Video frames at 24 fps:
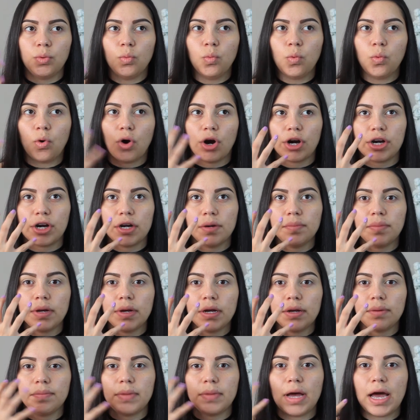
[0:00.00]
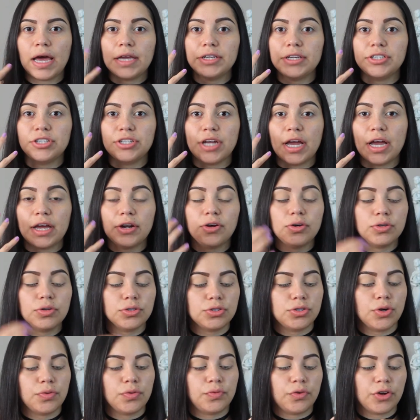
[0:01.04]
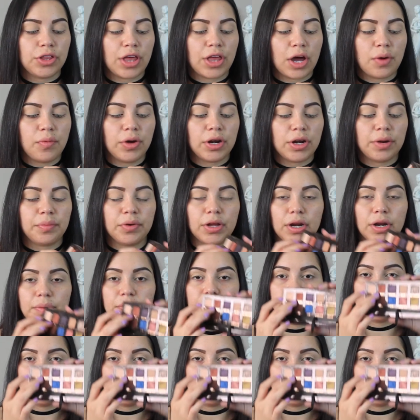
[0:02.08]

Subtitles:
warm eyeshadow. So for that one, I'm gonna be